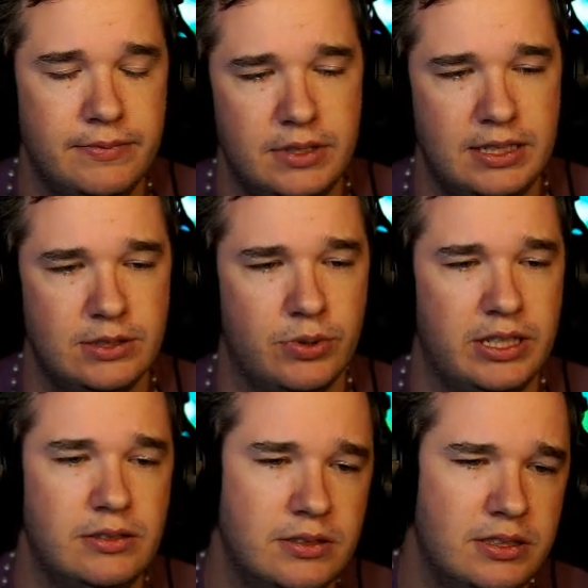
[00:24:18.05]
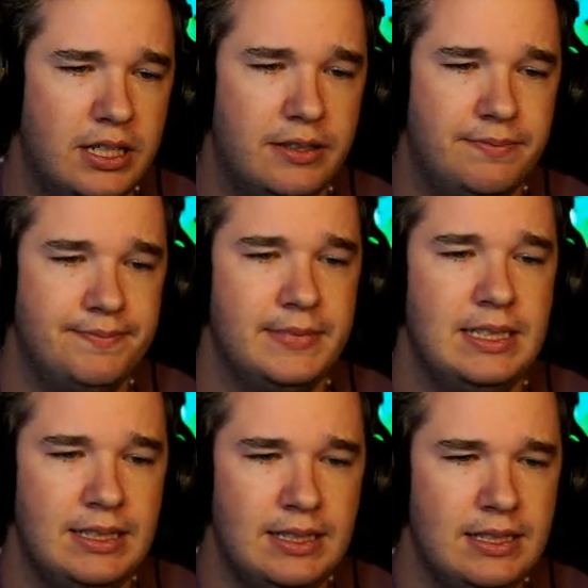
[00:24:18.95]
as well. So
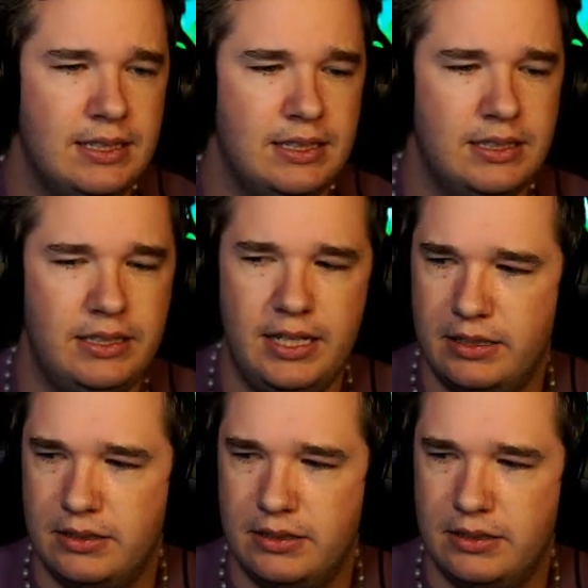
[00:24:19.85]
yeah.